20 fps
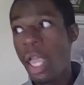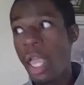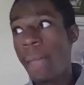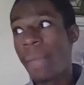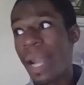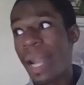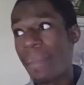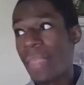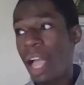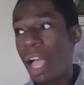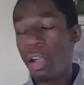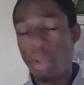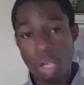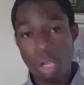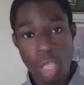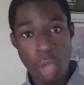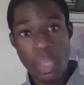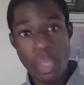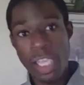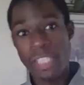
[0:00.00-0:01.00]
But I'm not going to
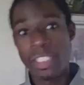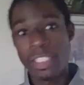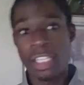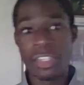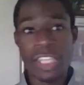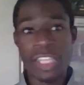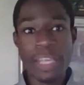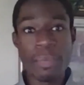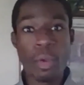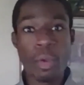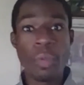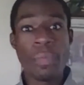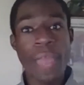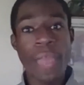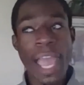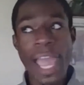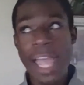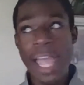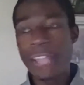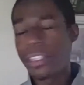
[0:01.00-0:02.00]
go into deep on
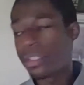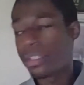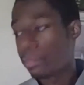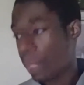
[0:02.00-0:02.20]
that